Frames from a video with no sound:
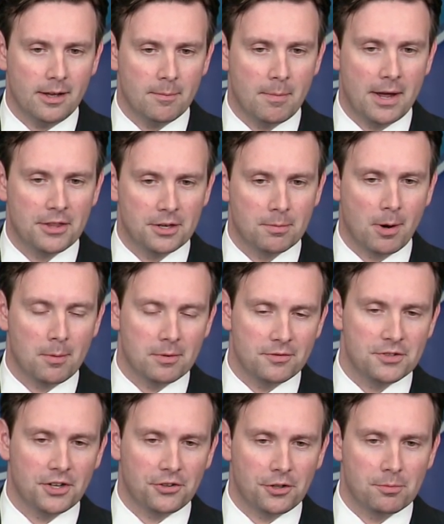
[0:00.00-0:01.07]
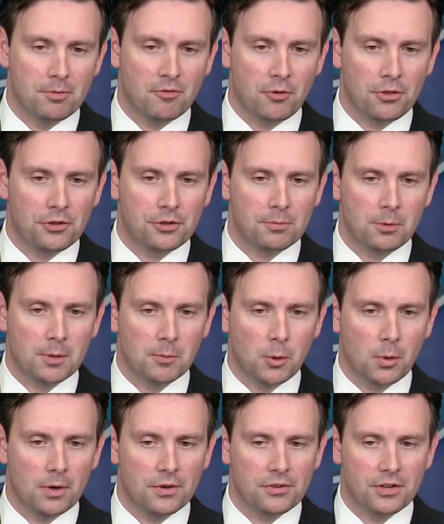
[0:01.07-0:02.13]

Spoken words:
by the Department of Justice before the Supreme Court.